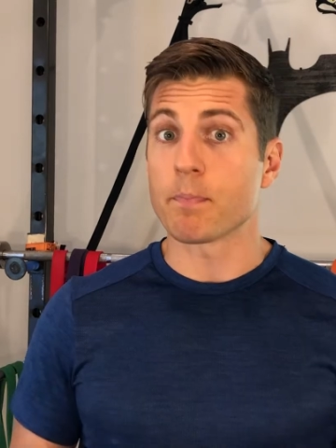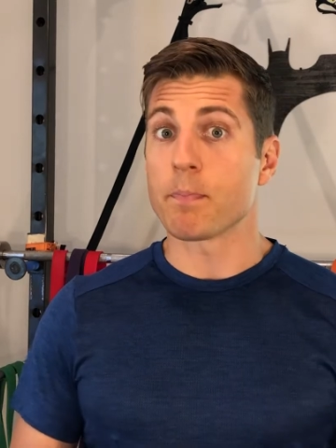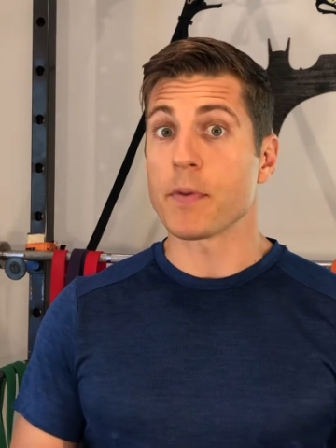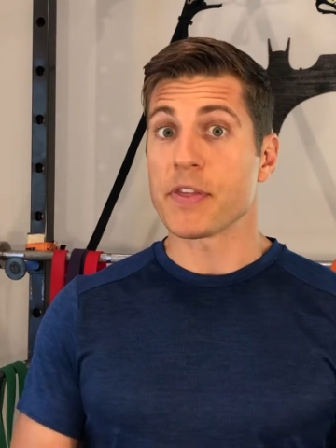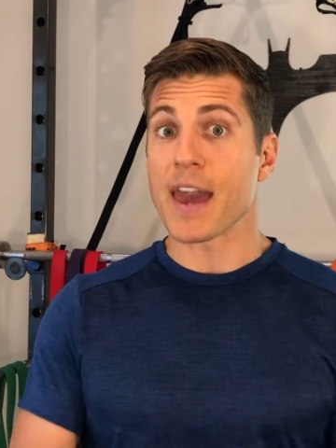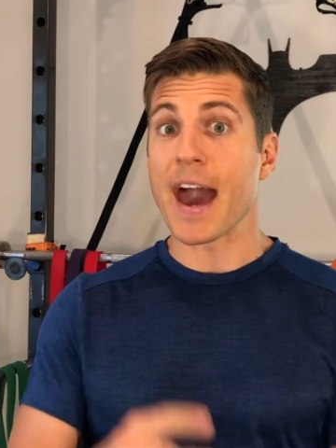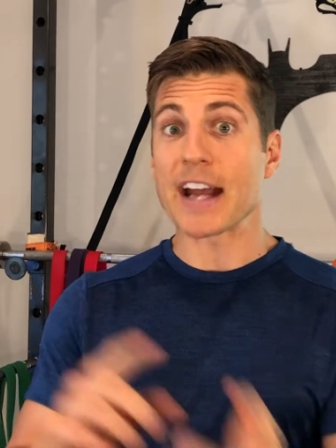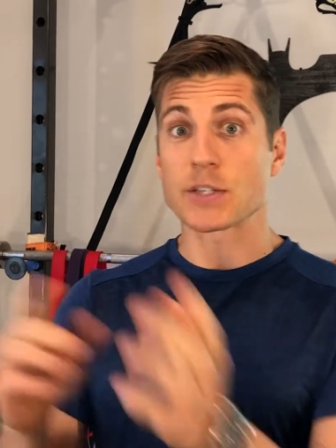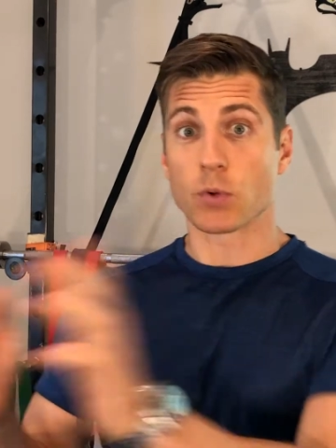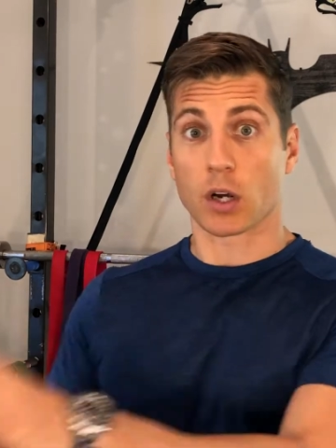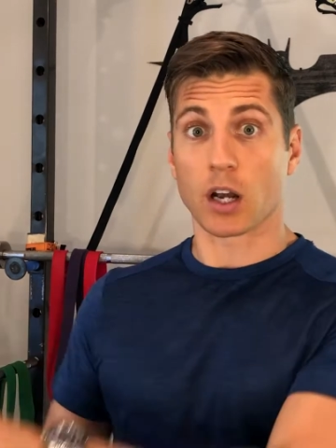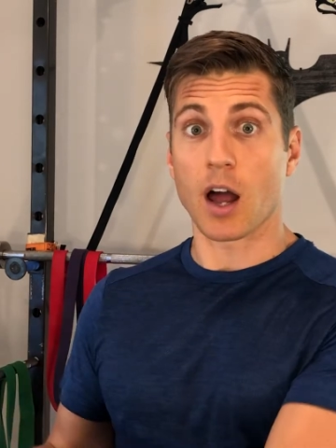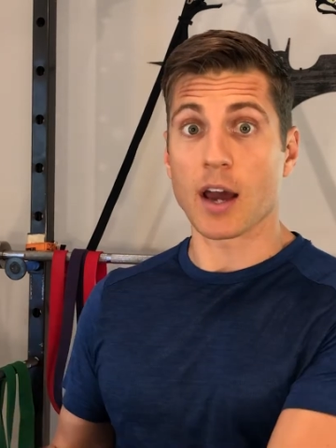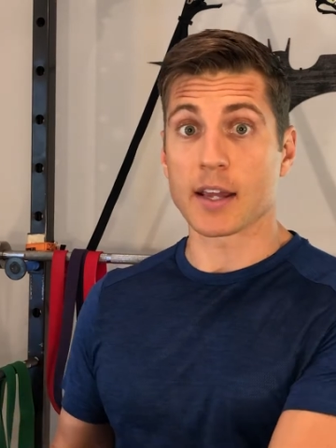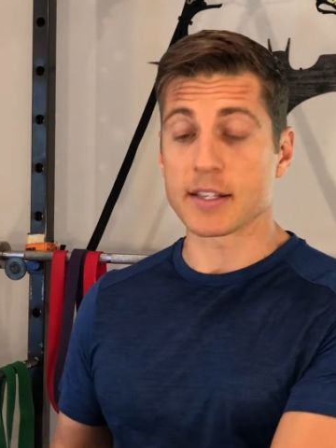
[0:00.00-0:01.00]
but the actual
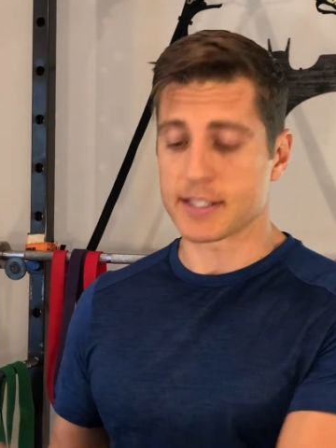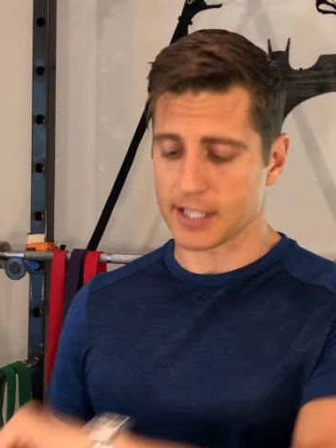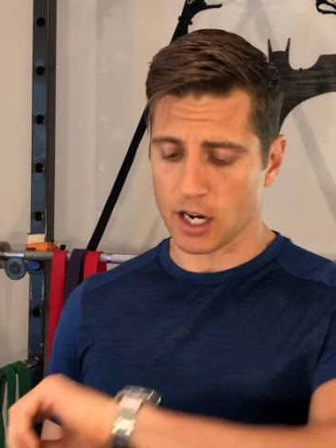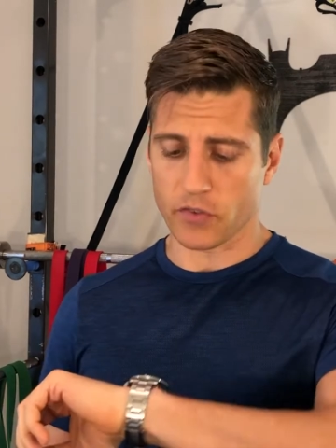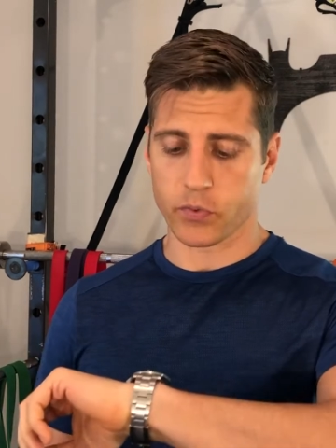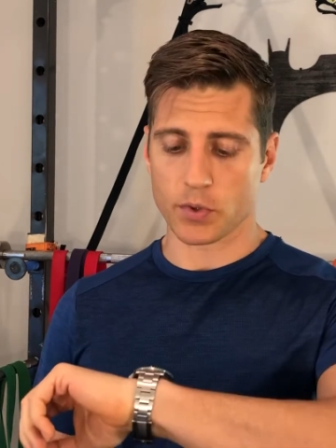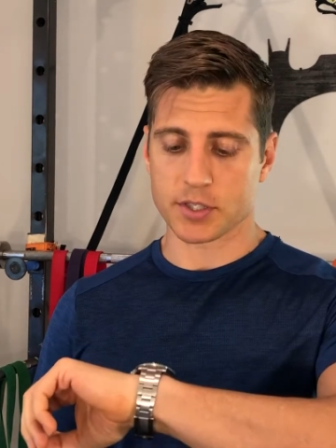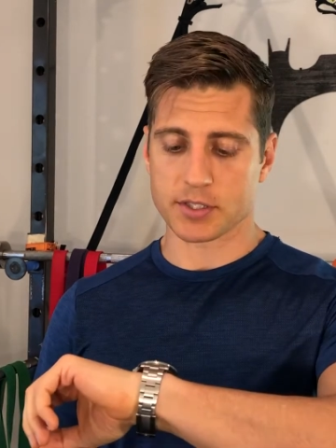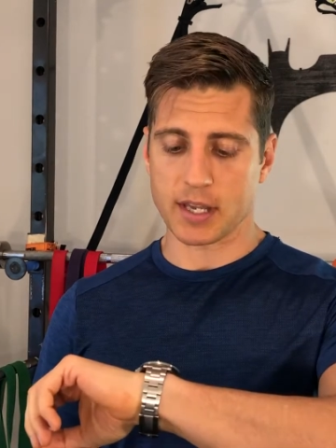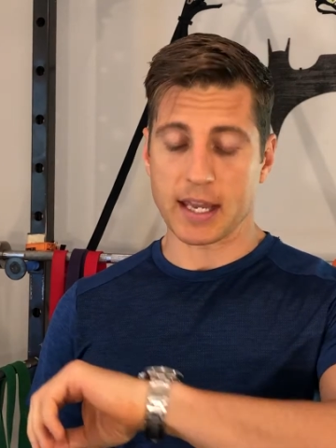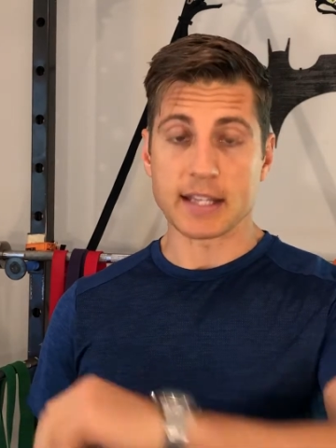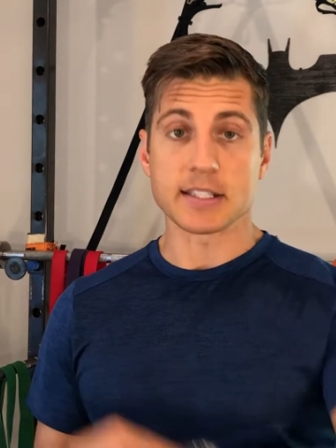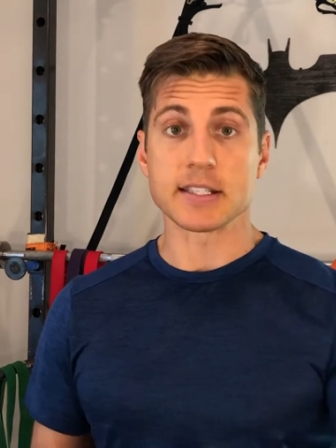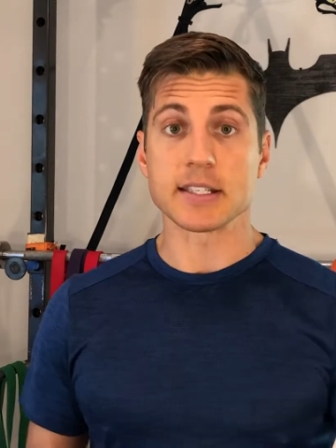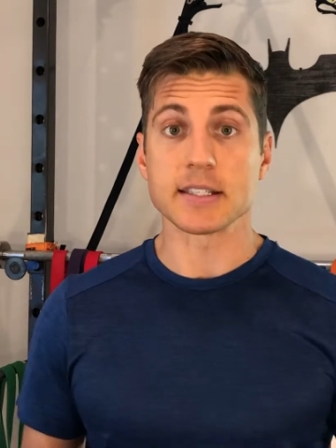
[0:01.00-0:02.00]
clock itself will say
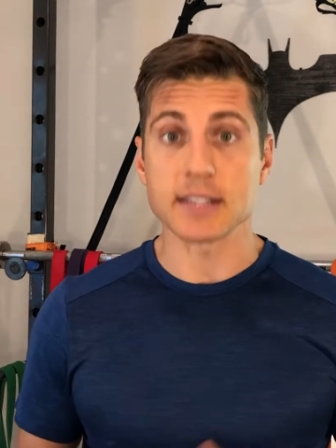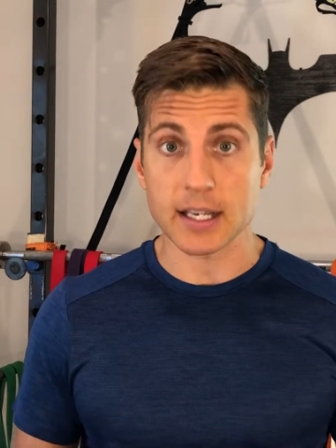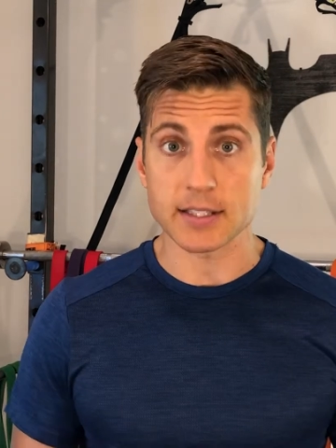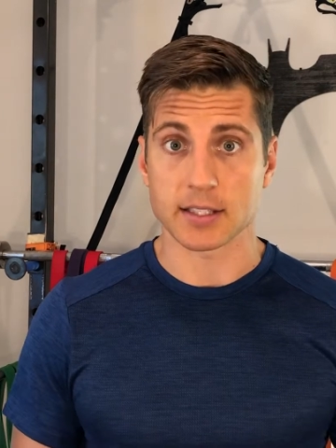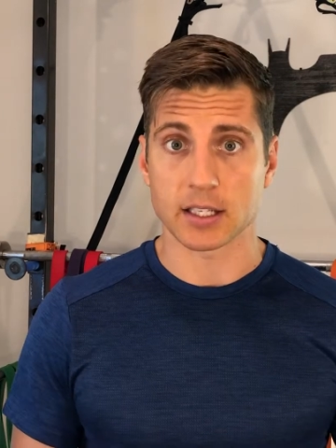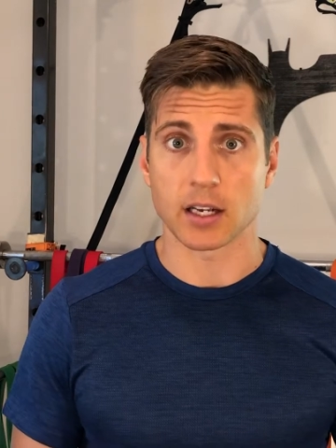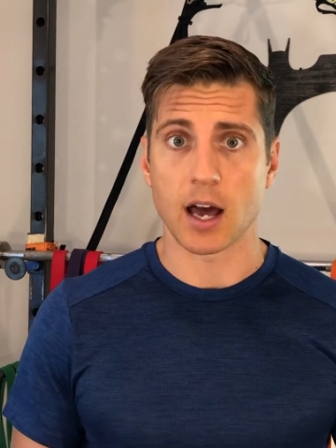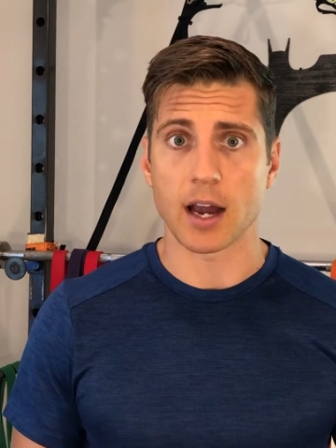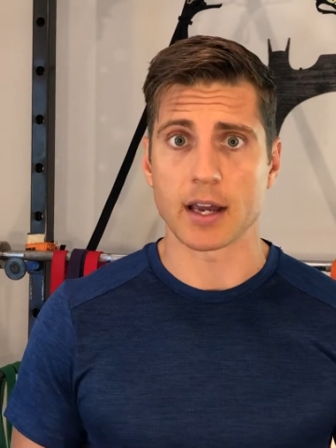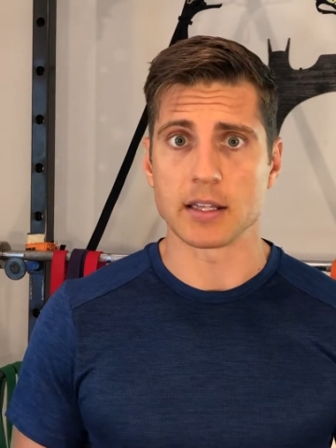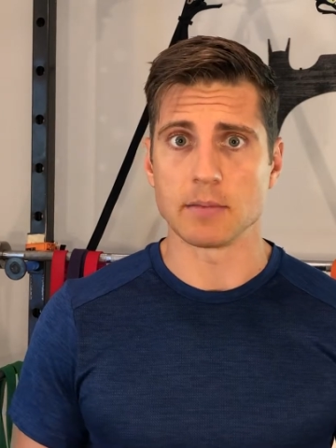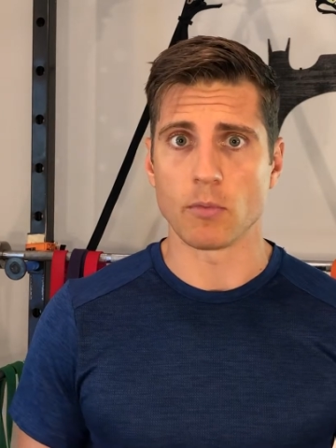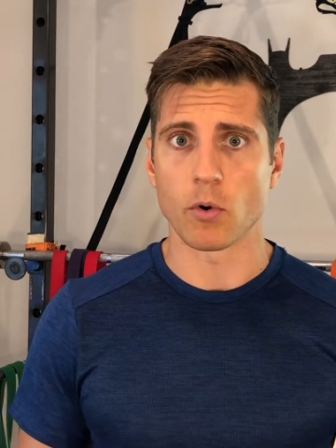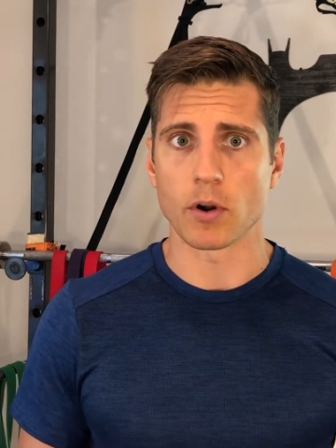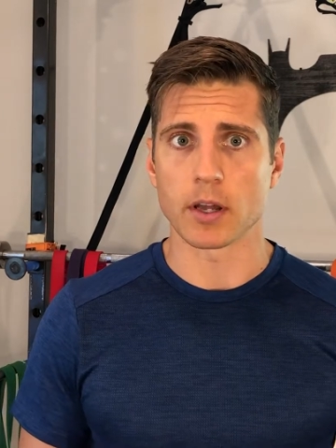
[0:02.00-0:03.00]
it's 6 o'clock in
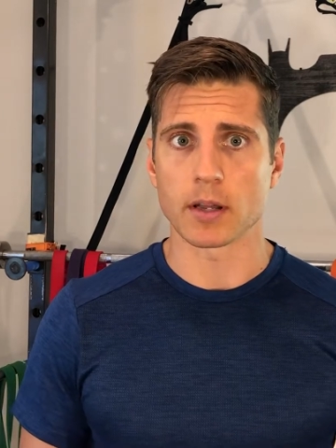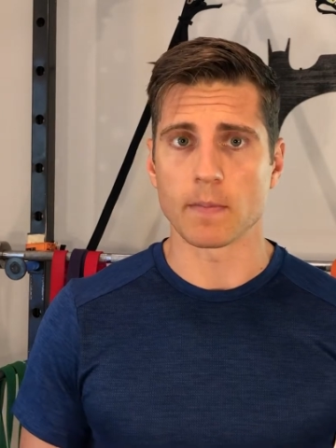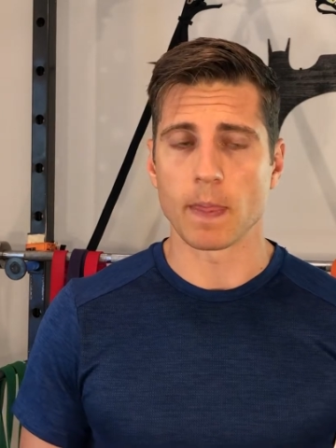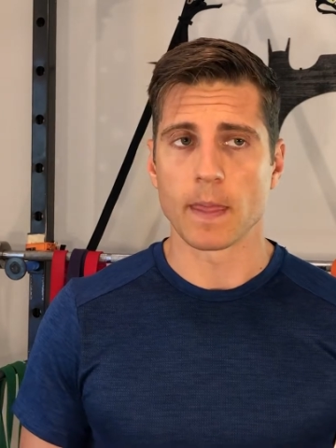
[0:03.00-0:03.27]
the morning.